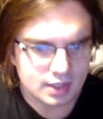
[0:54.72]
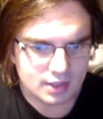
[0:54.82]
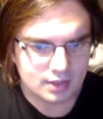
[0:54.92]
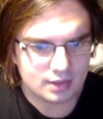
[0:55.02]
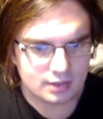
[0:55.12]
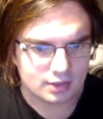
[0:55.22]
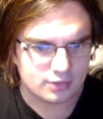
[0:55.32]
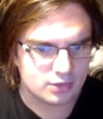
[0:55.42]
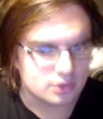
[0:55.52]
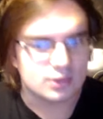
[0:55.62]
like
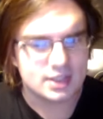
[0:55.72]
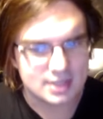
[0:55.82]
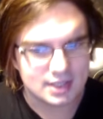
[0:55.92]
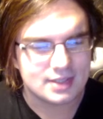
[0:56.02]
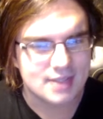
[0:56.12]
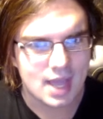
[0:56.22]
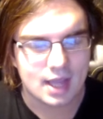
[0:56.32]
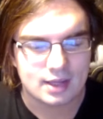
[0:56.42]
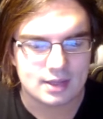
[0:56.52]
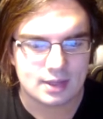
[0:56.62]
futuristic tech,
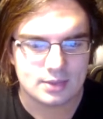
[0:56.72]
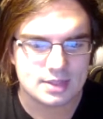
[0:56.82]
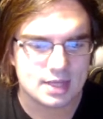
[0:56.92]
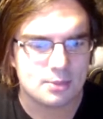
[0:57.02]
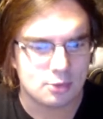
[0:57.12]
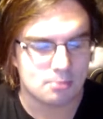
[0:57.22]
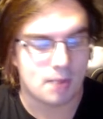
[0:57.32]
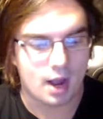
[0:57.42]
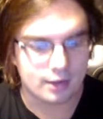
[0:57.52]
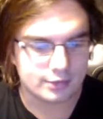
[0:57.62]
I would say, more
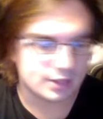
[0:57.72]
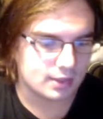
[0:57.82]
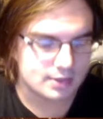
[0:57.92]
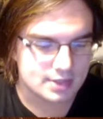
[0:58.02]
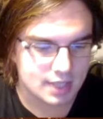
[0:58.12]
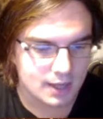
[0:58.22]
modern, I would say.